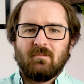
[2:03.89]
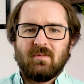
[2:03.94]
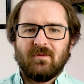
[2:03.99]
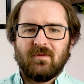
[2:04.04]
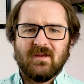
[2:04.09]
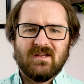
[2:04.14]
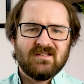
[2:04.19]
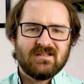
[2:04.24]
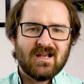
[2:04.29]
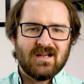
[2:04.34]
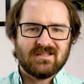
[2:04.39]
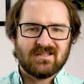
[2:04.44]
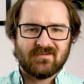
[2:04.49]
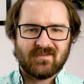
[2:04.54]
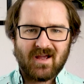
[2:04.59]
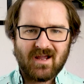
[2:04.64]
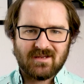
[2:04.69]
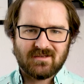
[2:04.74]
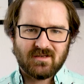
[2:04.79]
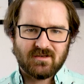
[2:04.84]
But these kinds of
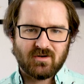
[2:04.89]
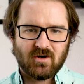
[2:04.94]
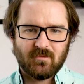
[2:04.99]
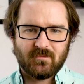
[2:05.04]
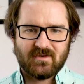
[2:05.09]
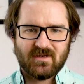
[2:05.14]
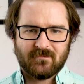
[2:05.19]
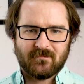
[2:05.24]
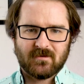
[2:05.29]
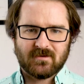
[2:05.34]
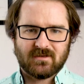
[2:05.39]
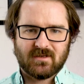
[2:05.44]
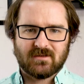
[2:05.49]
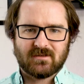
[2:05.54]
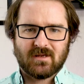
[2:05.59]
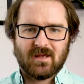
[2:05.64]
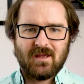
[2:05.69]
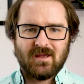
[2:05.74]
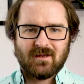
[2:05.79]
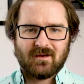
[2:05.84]
isotope
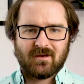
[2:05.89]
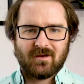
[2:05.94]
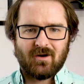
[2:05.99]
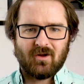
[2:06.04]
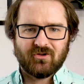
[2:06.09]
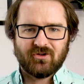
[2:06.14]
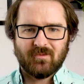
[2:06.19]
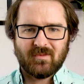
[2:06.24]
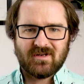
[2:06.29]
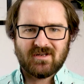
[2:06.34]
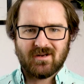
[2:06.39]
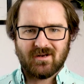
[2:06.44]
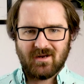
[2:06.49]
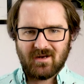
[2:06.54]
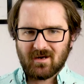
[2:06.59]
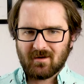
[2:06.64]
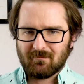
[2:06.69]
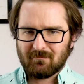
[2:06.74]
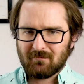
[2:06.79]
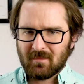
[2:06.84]
differences can also be done
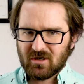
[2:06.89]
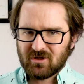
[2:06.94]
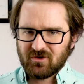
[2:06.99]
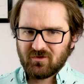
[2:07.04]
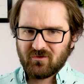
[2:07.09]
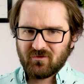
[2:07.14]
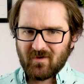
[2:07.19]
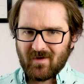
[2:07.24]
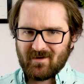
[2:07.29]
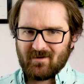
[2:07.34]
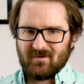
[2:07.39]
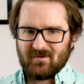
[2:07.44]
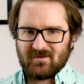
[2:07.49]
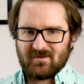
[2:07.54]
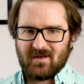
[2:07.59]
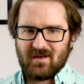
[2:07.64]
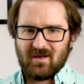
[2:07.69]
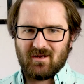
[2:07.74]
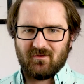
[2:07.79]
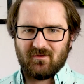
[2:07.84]
at a much finer
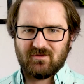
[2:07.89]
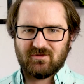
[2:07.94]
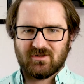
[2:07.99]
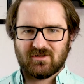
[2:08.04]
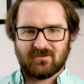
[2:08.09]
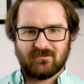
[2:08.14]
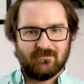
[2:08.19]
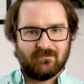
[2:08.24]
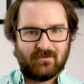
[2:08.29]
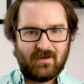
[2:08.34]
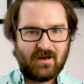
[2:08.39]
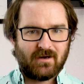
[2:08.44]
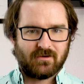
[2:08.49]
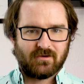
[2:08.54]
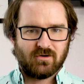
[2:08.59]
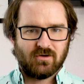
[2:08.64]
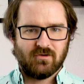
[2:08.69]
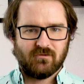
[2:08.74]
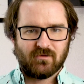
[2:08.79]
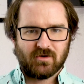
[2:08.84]
scale than just
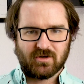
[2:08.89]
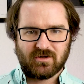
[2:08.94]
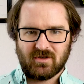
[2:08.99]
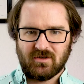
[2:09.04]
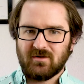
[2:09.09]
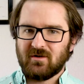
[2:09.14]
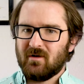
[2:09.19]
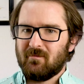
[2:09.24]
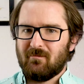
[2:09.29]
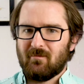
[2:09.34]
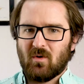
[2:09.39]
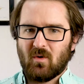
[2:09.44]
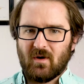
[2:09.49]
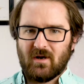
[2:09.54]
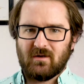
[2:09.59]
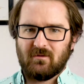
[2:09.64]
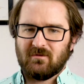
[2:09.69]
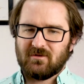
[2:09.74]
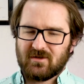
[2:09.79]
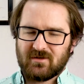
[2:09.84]
Vancouver to Des
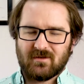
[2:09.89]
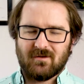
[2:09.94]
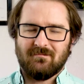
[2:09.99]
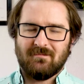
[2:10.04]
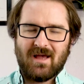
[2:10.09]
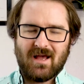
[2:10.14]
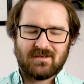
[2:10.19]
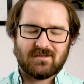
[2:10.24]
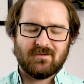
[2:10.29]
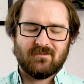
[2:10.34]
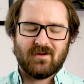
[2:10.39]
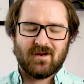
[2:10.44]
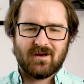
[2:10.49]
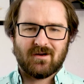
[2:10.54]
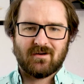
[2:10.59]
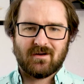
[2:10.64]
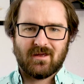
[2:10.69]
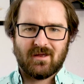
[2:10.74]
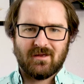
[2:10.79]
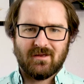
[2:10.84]
Moines, which is a massive
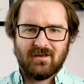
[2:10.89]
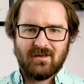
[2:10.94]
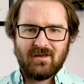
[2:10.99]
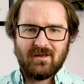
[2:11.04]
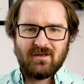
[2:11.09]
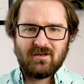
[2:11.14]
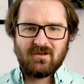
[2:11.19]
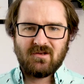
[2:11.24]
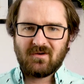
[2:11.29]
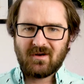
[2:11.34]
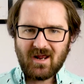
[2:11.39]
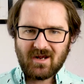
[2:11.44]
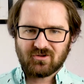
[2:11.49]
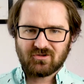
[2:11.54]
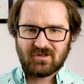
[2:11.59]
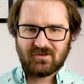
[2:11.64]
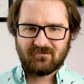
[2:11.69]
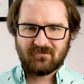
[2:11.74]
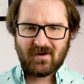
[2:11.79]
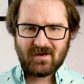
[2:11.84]
area. You can
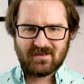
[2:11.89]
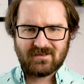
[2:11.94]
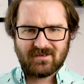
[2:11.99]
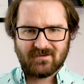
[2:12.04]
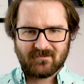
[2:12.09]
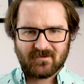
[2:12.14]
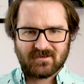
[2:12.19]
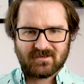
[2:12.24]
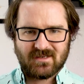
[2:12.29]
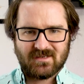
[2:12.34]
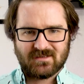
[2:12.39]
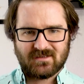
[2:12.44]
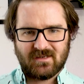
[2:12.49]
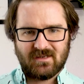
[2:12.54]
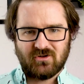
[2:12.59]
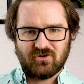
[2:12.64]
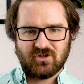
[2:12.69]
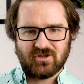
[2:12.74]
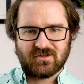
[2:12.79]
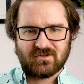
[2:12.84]
actually find differences
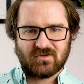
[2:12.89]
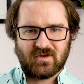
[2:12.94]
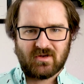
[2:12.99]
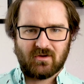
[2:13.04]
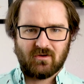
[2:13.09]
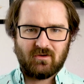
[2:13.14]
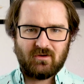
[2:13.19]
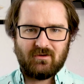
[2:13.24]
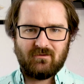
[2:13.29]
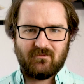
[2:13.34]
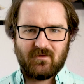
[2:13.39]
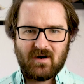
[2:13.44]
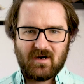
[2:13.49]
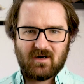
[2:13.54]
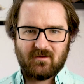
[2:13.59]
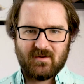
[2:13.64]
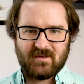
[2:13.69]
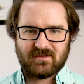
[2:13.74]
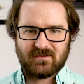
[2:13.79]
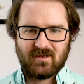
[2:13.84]
in just single
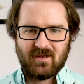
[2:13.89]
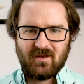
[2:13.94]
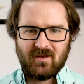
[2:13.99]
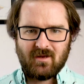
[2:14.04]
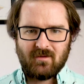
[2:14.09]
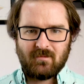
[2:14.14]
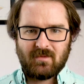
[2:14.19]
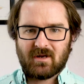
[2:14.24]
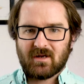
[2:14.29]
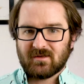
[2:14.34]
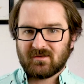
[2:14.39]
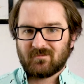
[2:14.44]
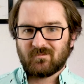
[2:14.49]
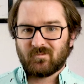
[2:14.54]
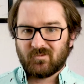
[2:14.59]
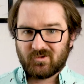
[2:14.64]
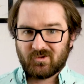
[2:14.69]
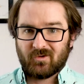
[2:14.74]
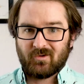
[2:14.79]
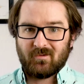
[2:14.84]
environments, because
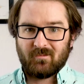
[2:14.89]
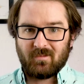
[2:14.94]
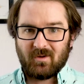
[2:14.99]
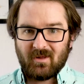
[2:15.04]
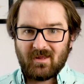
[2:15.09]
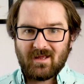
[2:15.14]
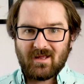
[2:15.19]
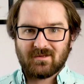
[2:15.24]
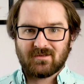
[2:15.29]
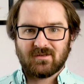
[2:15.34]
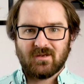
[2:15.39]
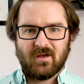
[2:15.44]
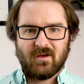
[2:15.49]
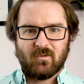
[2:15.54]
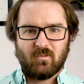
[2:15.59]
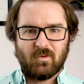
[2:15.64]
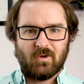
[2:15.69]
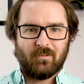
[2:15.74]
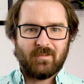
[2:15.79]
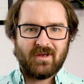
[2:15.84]
certain plants
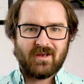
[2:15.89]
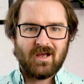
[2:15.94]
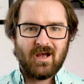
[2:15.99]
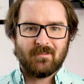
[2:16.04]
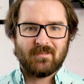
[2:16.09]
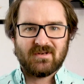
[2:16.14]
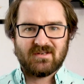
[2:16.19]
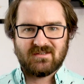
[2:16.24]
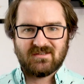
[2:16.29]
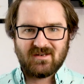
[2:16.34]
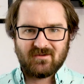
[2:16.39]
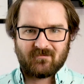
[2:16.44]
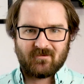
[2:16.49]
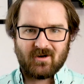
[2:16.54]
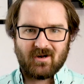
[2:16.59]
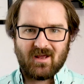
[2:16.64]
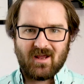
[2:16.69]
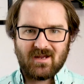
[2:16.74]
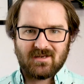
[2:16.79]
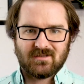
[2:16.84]
will pick up
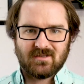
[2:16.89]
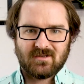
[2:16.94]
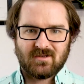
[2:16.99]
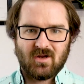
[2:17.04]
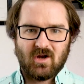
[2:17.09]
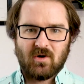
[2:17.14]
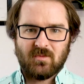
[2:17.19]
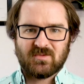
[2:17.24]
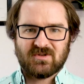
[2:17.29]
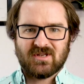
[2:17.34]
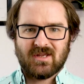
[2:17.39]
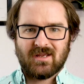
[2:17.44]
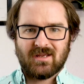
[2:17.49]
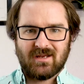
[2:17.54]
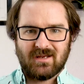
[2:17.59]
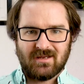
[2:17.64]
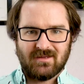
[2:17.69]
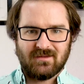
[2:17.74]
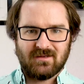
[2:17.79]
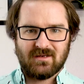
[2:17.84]
different isotopes
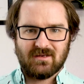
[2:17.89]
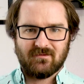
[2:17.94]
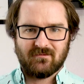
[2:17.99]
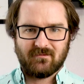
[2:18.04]
in the